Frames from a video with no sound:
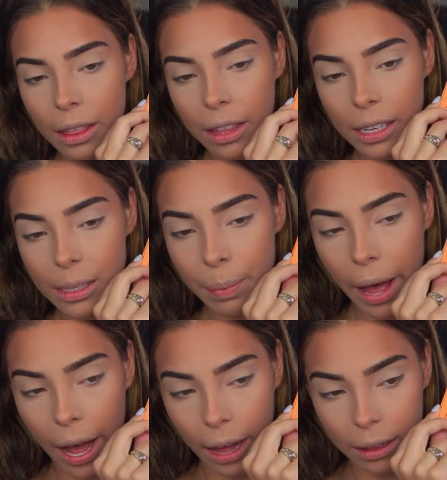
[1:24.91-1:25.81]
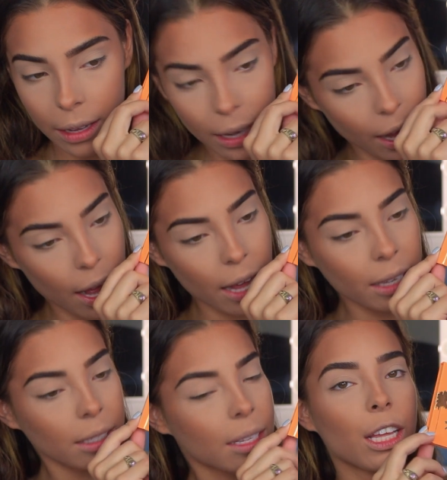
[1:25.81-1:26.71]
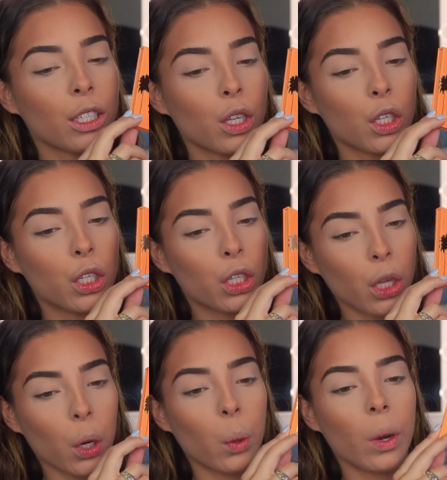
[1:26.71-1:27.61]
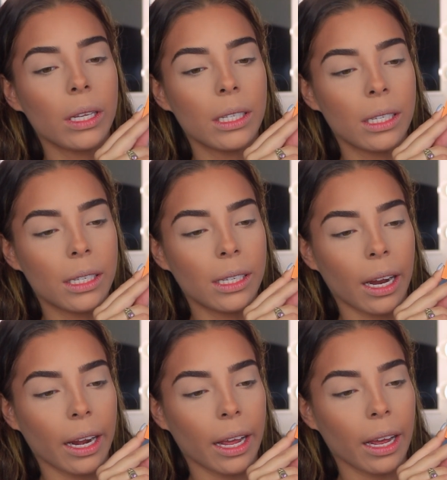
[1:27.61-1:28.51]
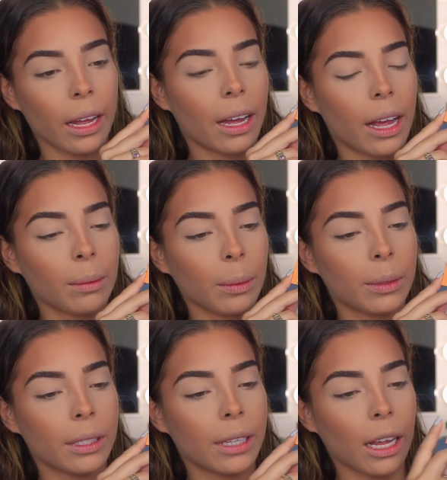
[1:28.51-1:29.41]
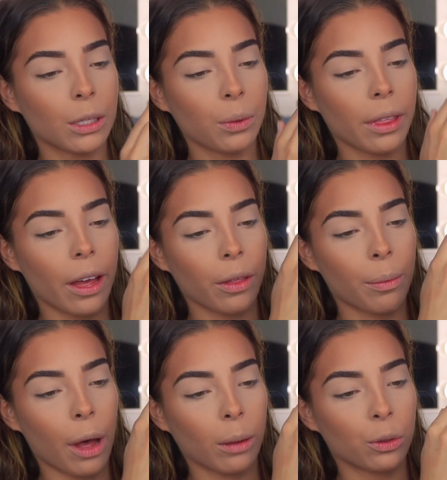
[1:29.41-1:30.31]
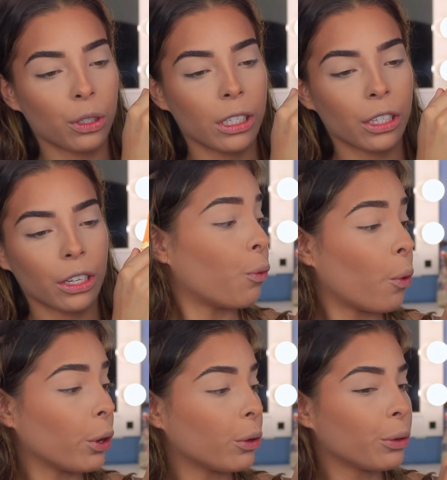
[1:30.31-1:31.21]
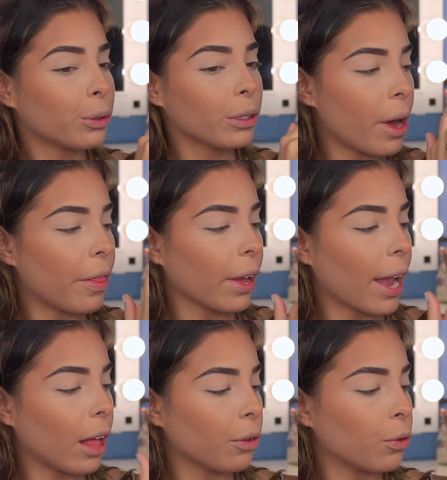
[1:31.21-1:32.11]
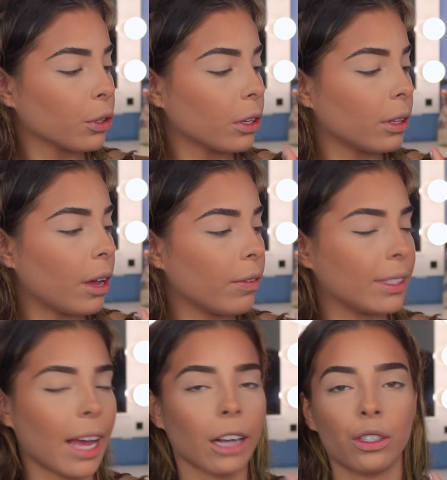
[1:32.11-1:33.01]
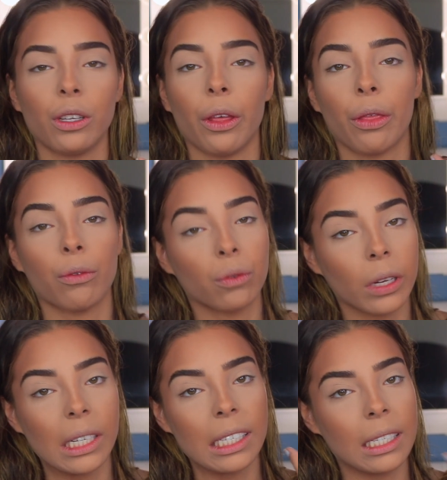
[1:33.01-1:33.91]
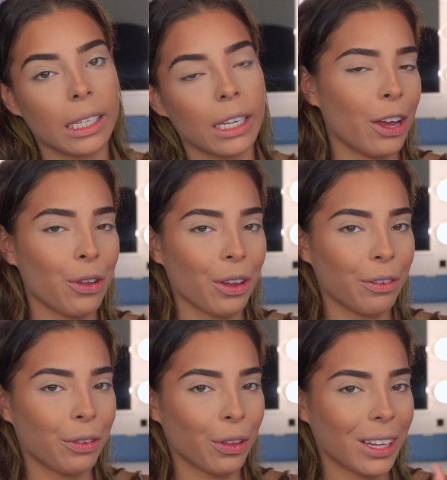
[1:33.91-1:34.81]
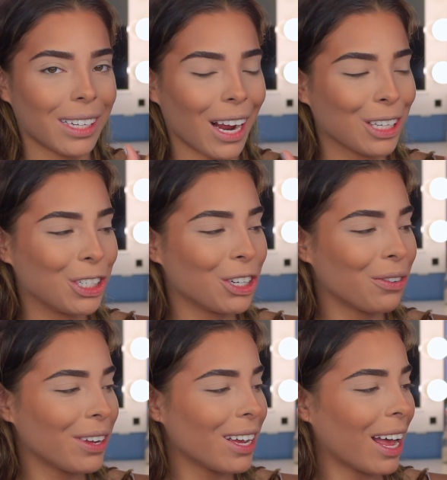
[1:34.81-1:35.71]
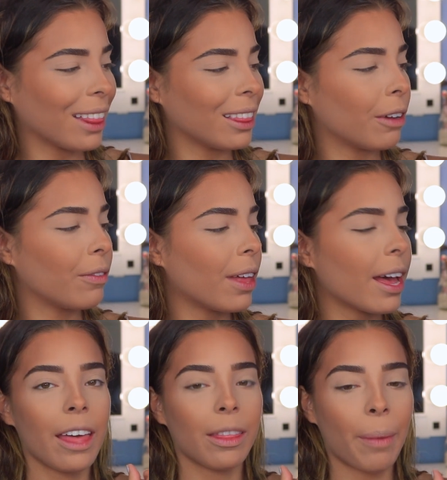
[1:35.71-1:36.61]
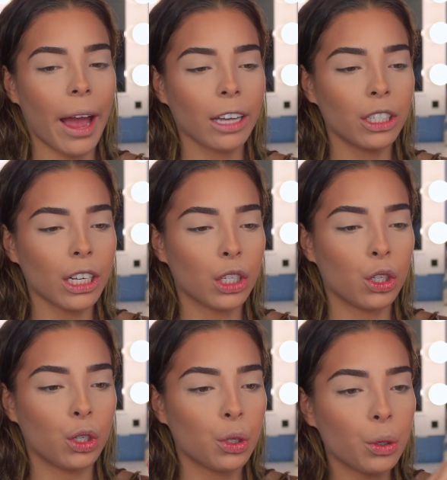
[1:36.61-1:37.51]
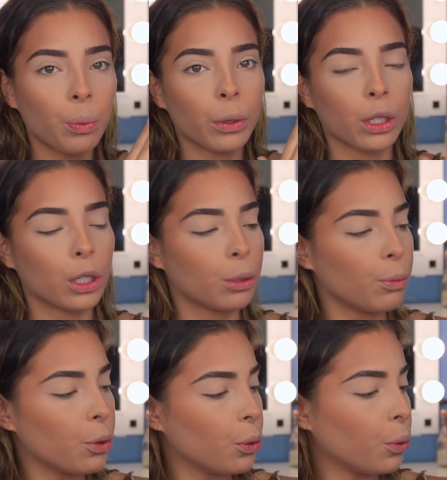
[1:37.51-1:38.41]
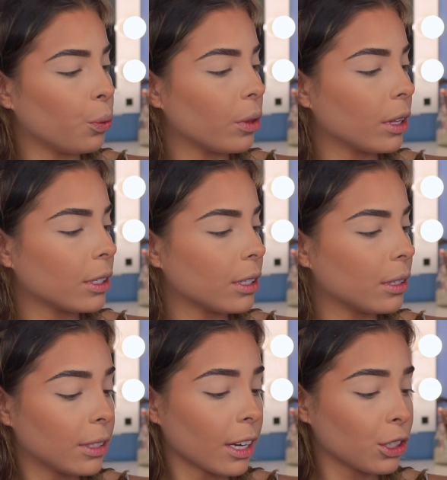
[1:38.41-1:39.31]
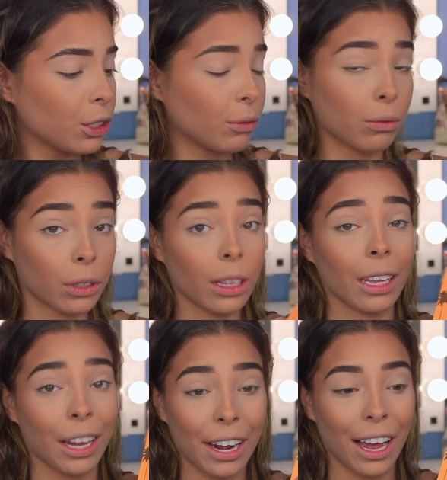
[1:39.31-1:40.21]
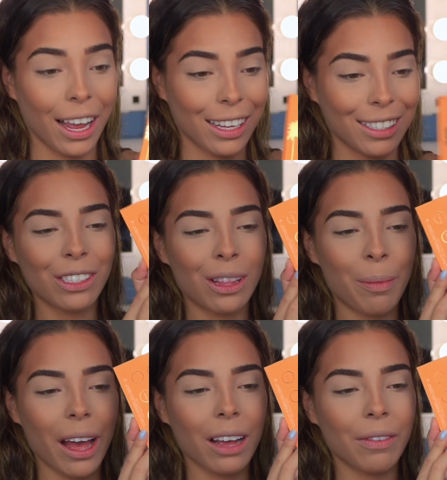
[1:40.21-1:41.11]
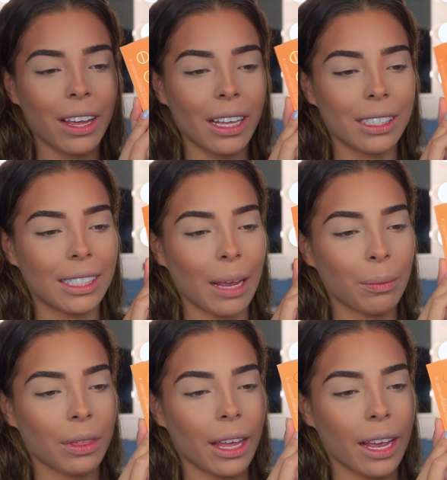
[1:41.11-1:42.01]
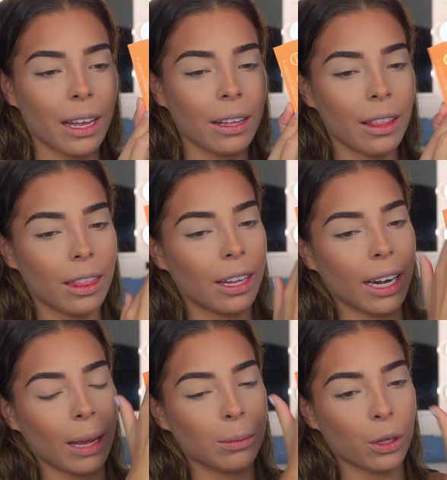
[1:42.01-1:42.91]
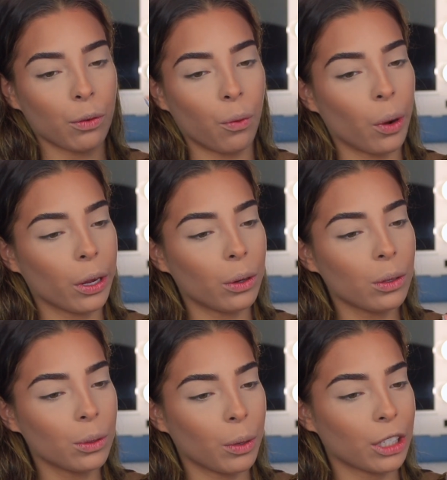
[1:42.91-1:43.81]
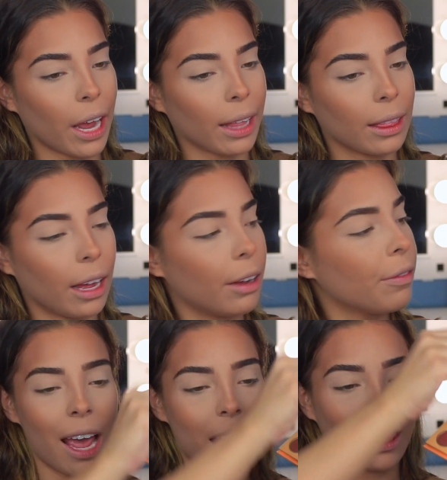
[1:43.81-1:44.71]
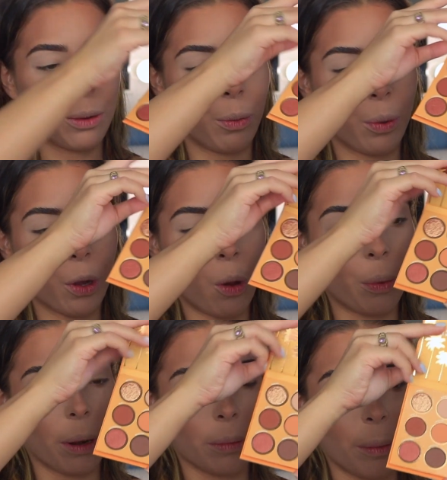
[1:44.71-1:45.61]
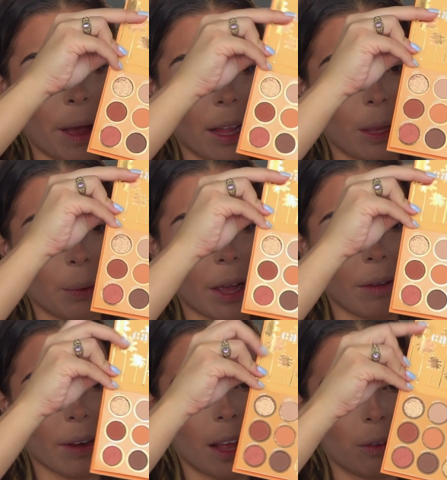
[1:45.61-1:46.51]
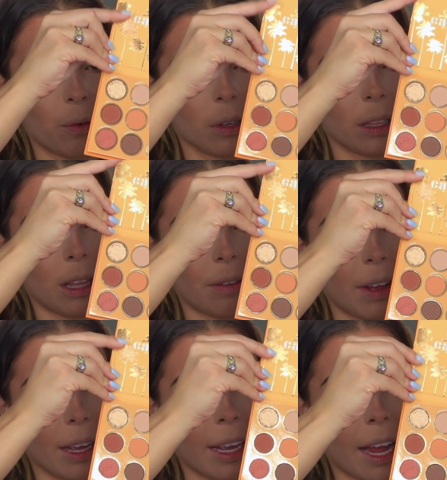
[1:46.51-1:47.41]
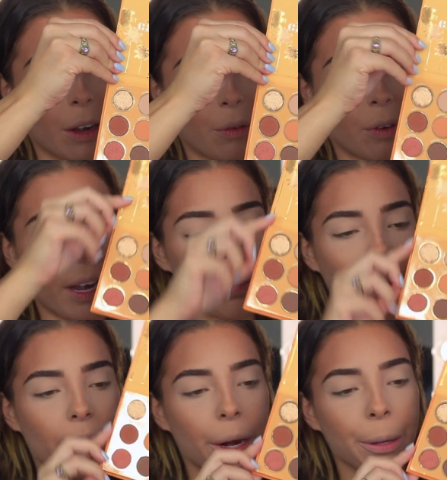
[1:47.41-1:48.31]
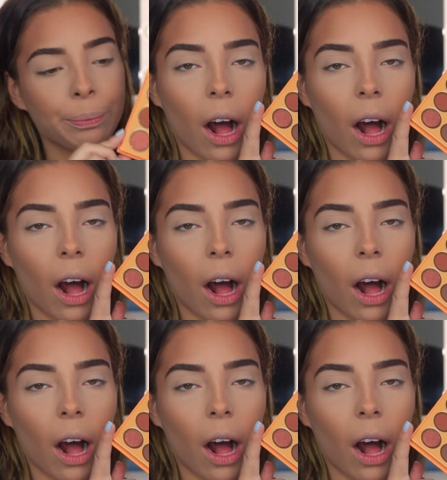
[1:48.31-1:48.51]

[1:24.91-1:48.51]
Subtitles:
This palette, guys, is so stunning. I am obsessed with how the palm trees are foiled. And then California Love is actually 3D and you can feel the texture of it. I love that. And the packaging is super smooth. It's actually really nice. So the back of it, same thing. The names are foiled, which I love. And then when we open up the palette, we have California Love again right up here.